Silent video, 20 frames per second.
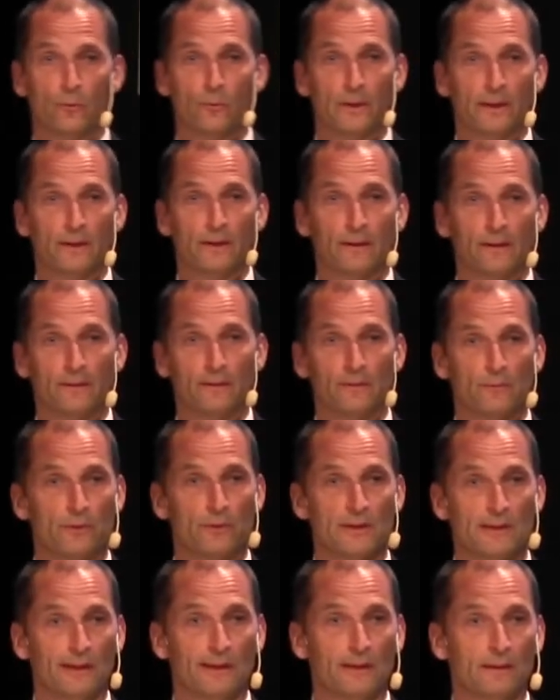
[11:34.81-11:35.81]
where the
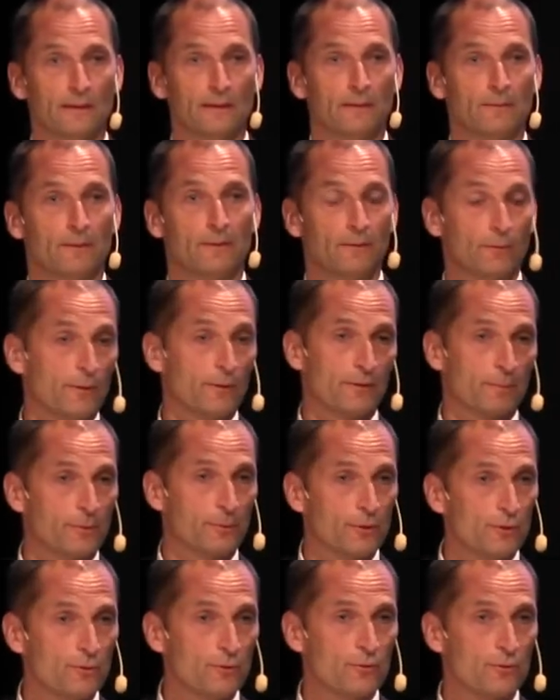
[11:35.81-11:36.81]
recycler or the
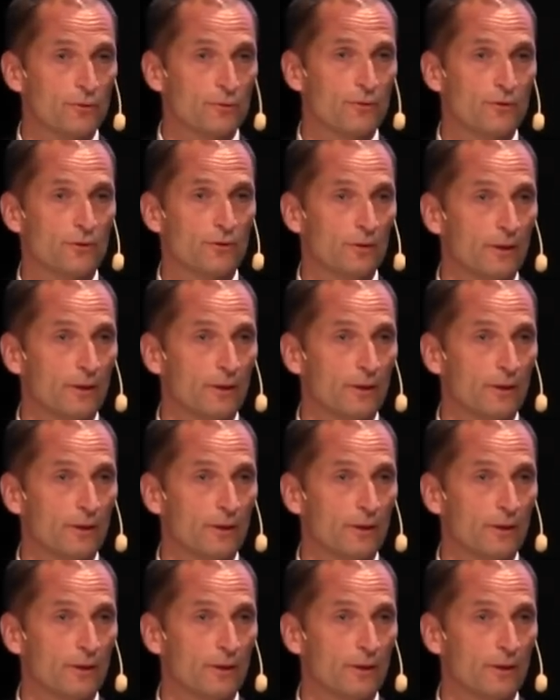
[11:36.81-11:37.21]
producers